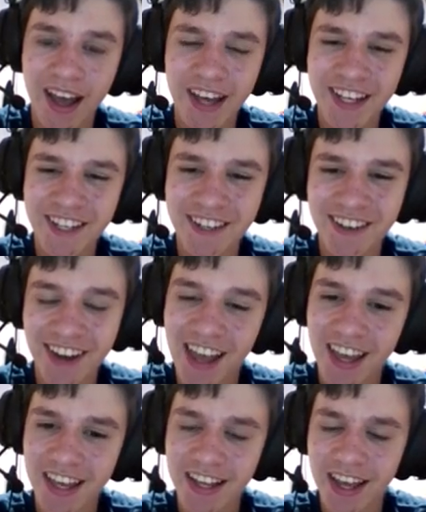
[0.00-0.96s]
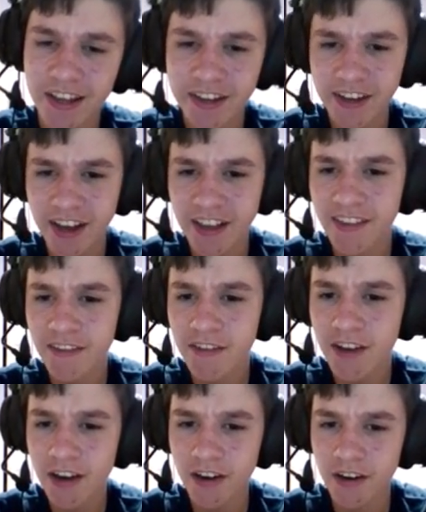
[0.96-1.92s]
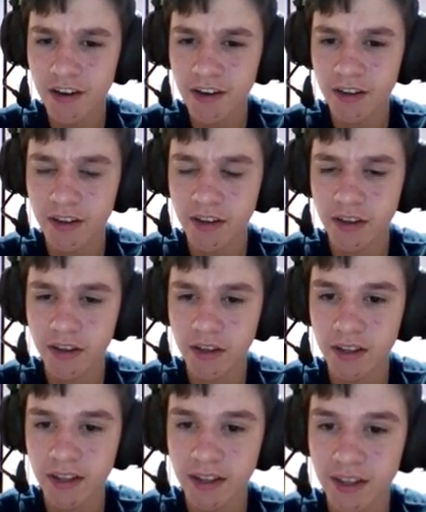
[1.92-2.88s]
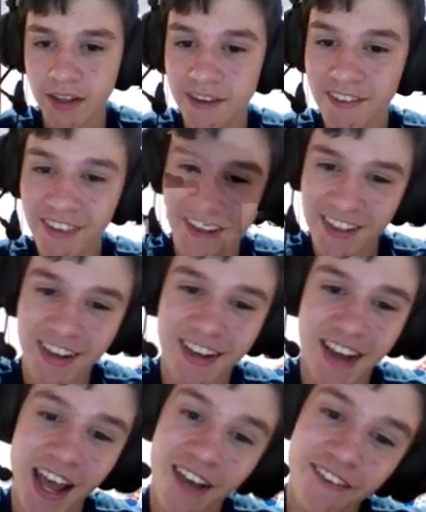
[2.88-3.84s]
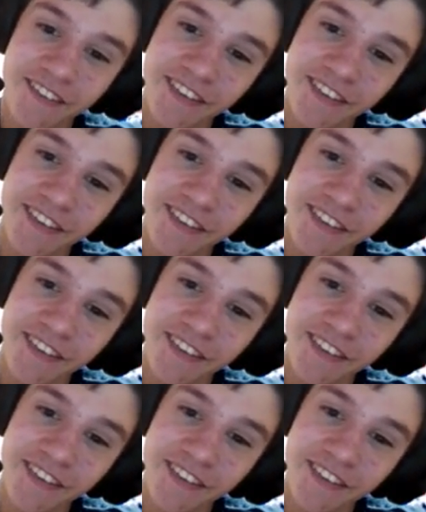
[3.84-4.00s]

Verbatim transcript: I tried. I tried so hard. It wasn't enough.